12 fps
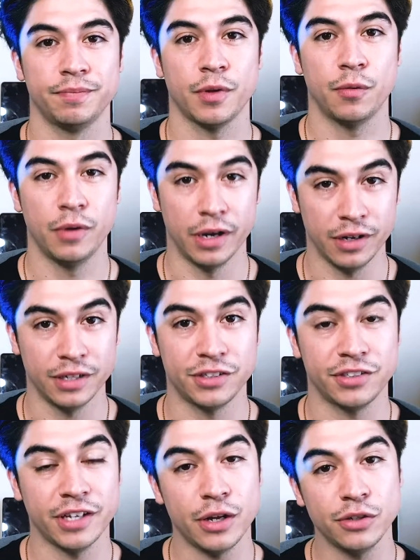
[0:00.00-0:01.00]
Well, a
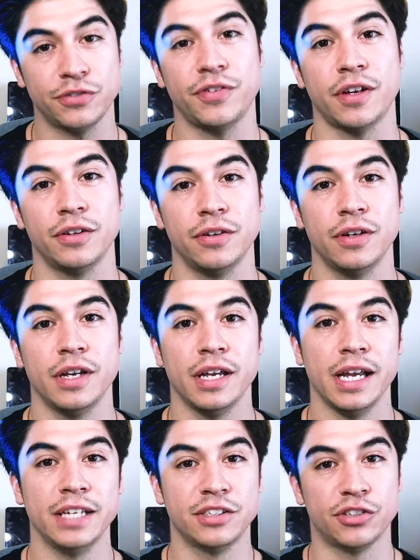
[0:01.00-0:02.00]
sales funnel
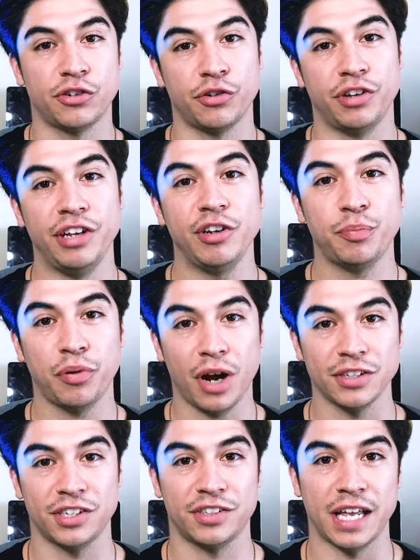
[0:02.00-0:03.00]
is a strategic
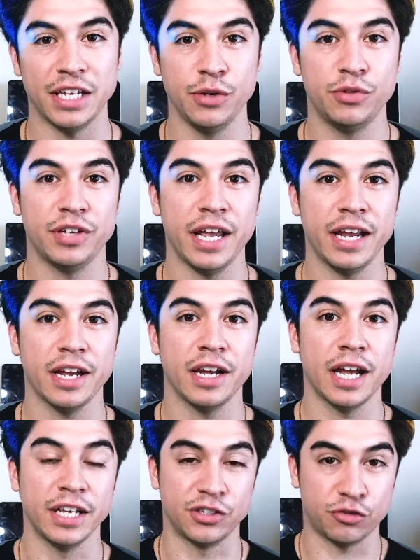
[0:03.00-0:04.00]
process that you take
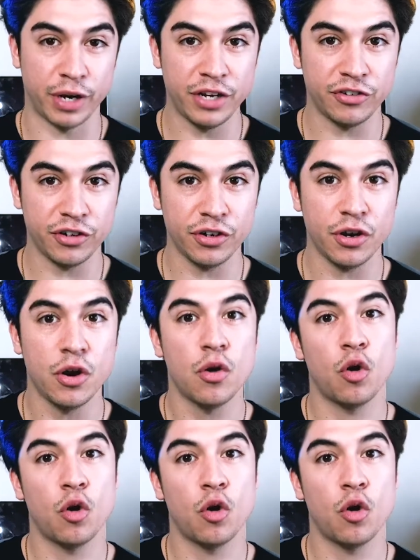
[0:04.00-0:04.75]
a stranger